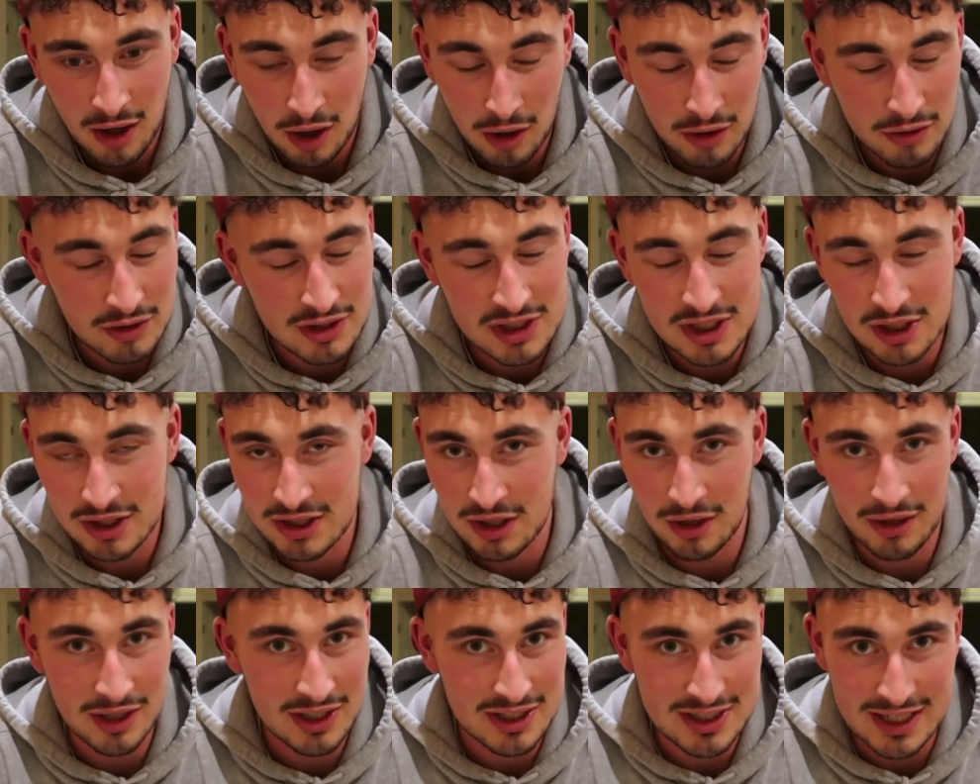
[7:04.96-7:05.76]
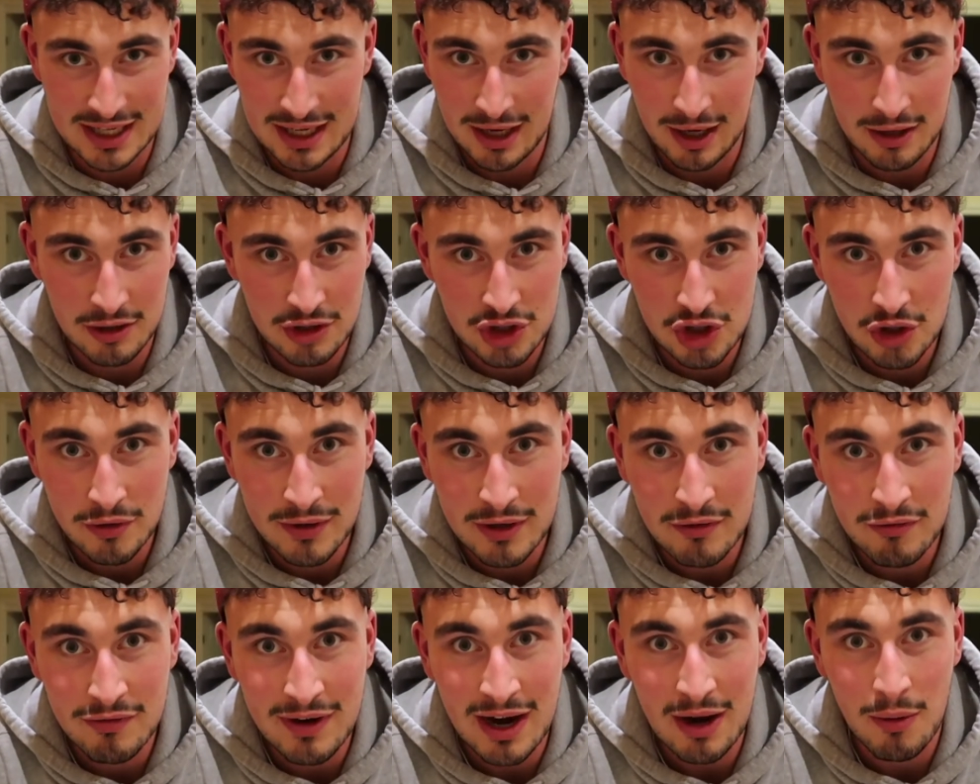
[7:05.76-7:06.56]
honestly, like
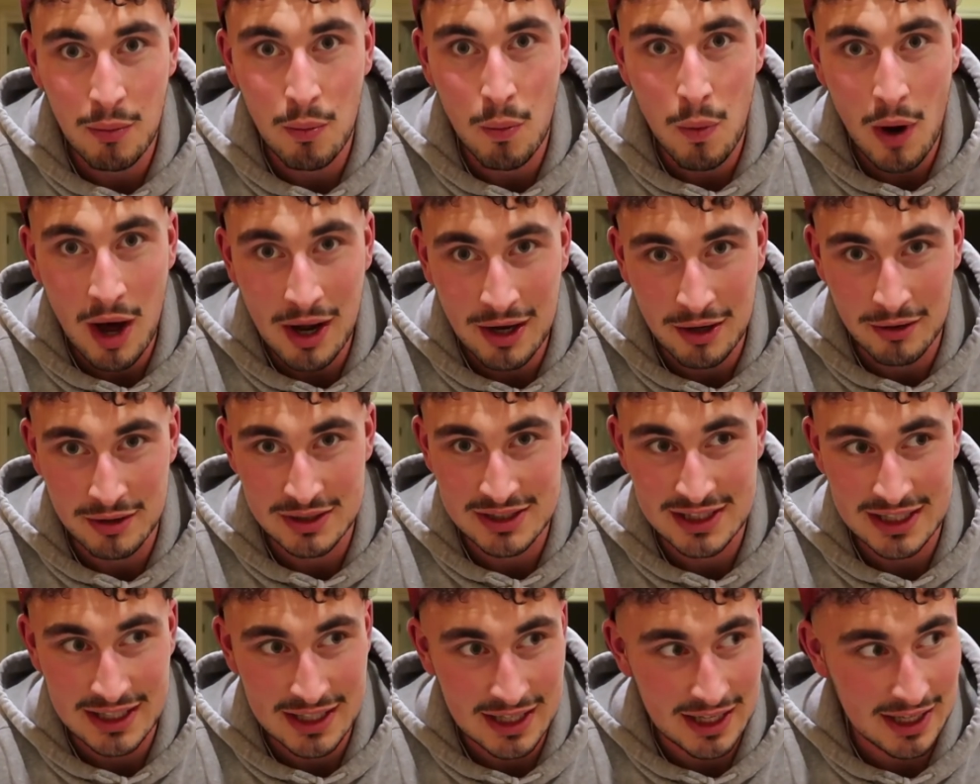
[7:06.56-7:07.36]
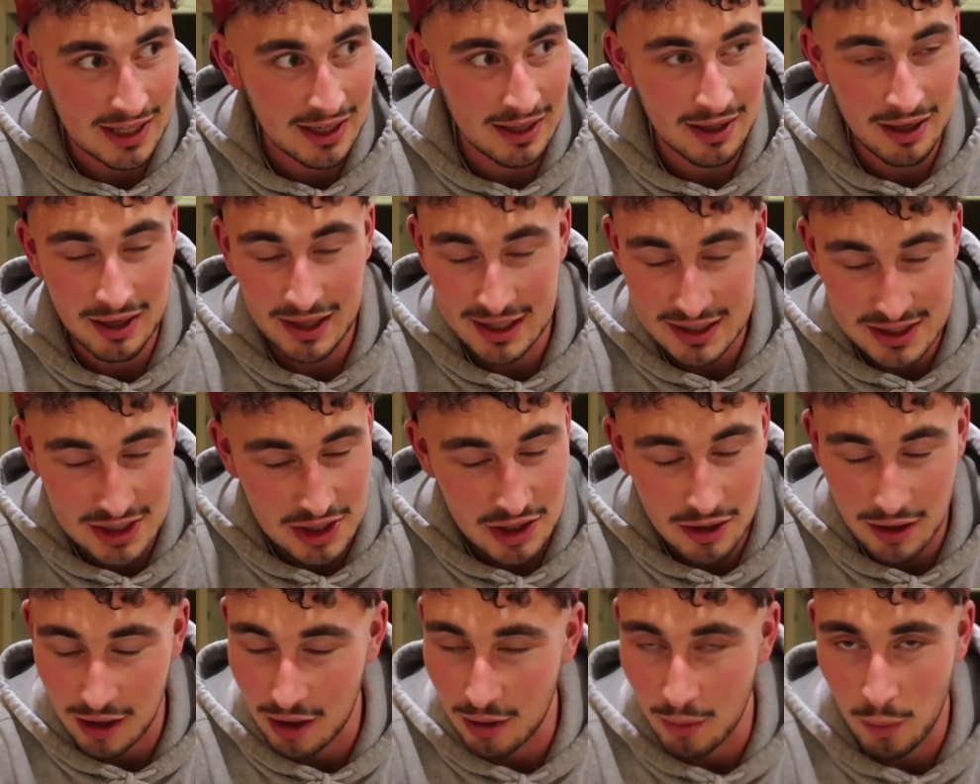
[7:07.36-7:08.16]
during round one, I was thinking, there's
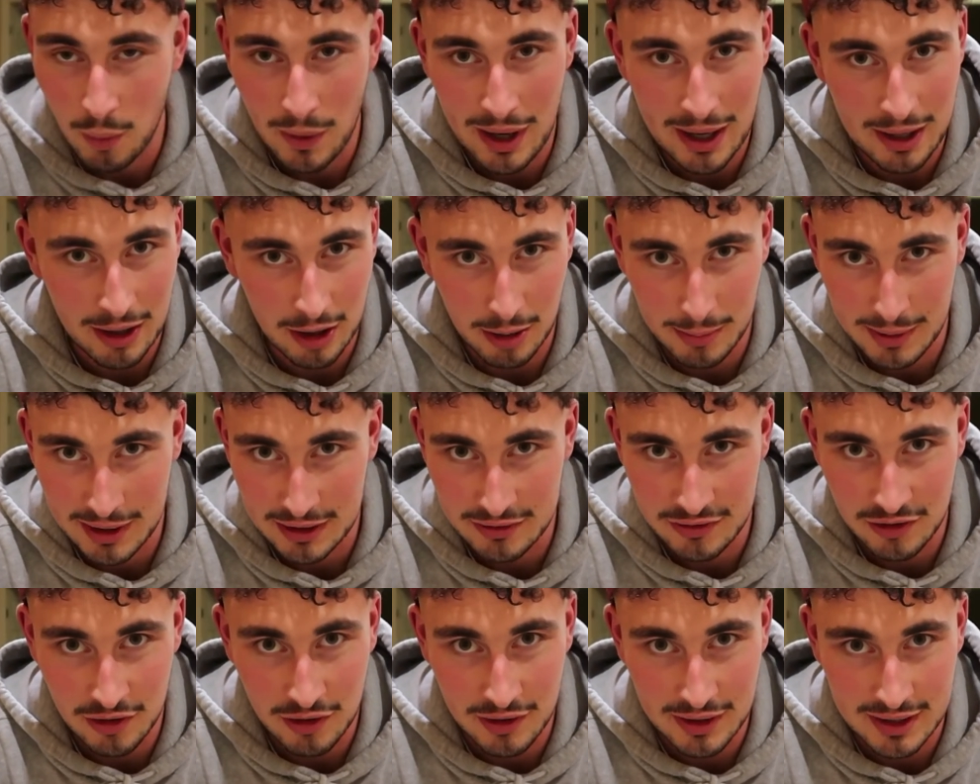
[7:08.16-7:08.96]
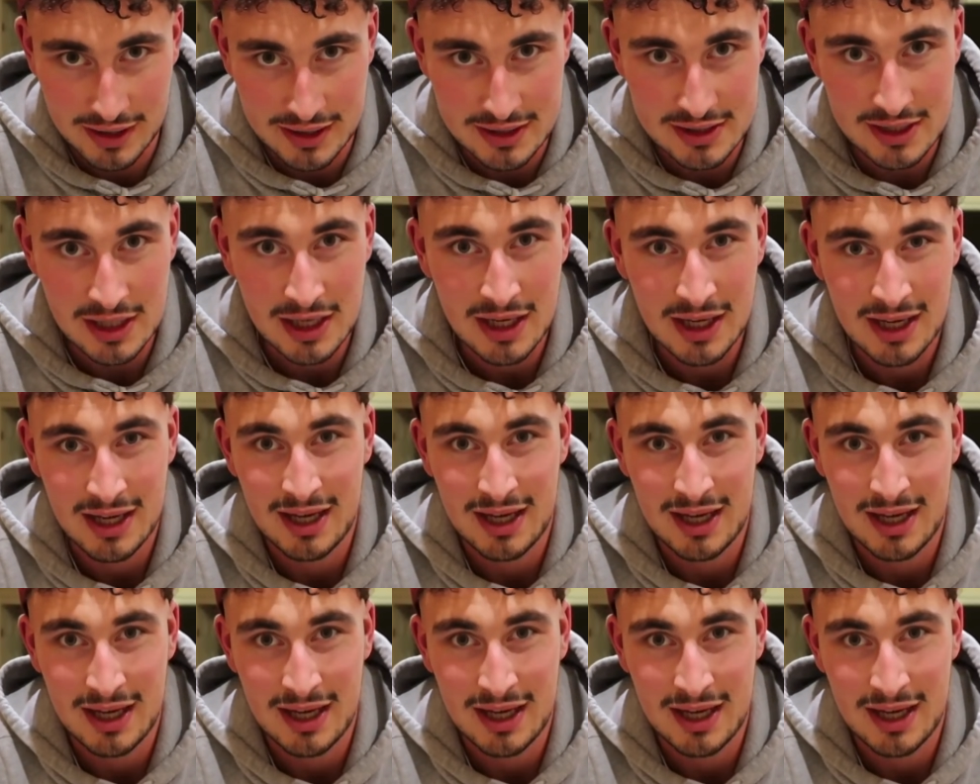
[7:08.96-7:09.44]
no way I'm gonna be able to do this.